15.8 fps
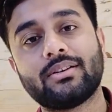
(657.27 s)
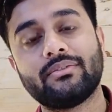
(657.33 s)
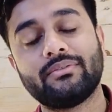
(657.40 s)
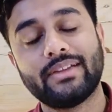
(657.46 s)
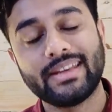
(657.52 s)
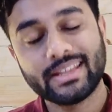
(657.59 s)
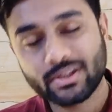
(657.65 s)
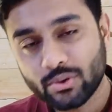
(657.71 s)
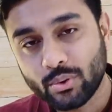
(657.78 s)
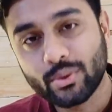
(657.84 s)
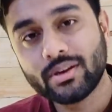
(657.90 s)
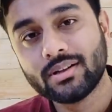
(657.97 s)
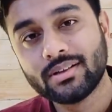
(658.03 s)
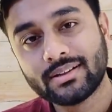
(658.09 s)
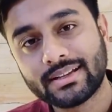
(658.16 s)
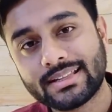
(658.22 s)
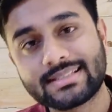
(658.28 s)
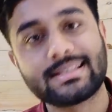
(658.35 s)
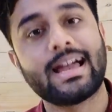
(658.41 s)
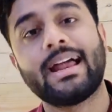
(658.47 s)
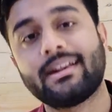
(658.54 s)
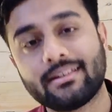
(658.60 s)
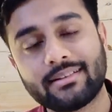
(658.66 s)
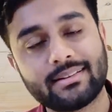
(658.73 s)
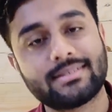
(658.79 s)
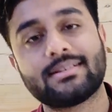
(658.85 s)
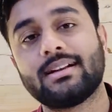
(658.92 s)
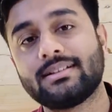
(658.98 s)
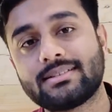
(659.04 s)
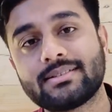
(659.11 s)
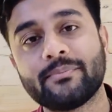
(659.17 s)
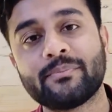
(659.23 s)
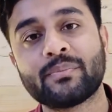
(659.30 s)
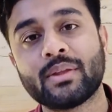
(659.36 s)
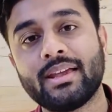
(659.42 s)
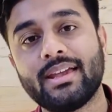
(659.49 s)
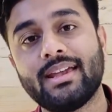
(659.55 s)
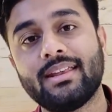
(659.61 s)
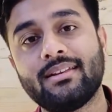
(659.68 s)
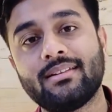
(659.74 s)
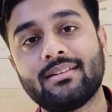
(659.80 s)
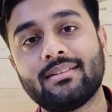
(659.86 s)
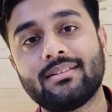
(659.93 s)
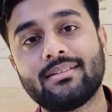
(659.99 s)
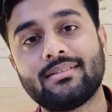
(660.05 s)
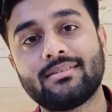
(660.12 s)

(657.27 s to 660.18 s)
very good desired results in